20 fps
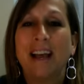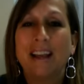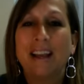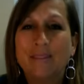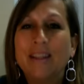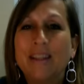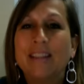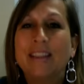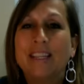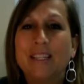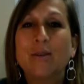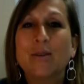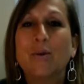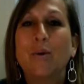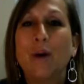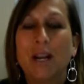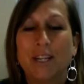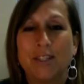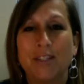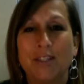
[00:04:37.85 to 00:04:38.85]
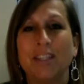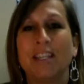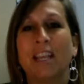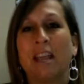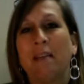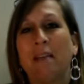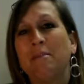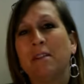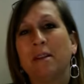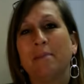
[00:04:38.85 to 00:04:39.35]
we, this question
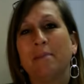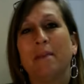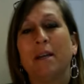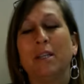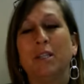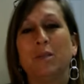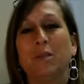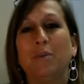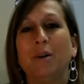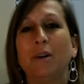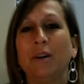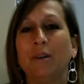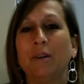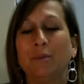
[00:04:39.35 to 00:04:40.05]
came to my spirit,